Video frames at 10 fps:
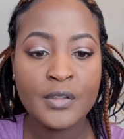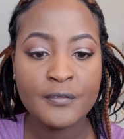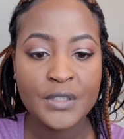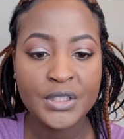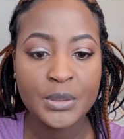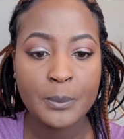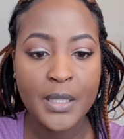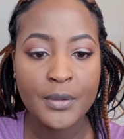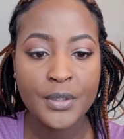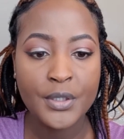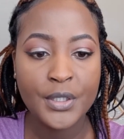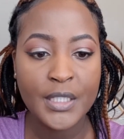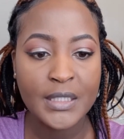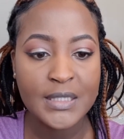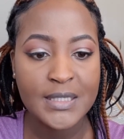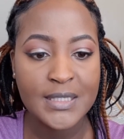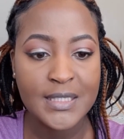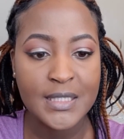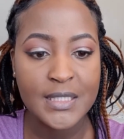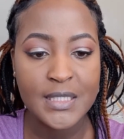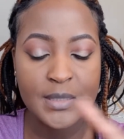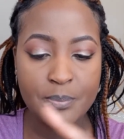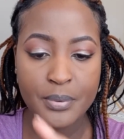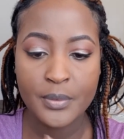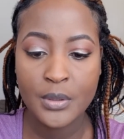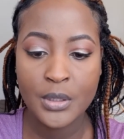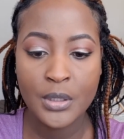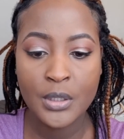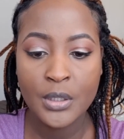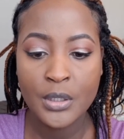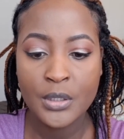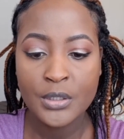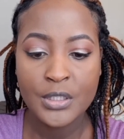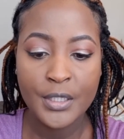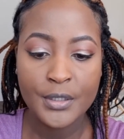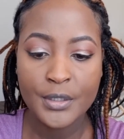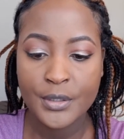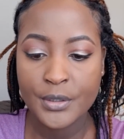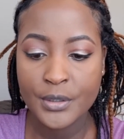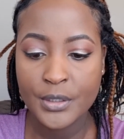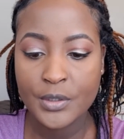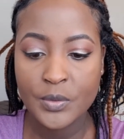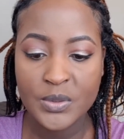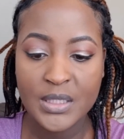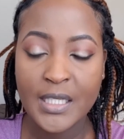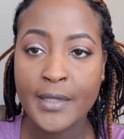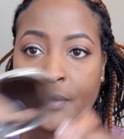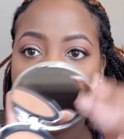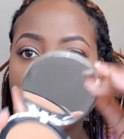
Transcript: finishing powder, and this is in deep dark. It looks like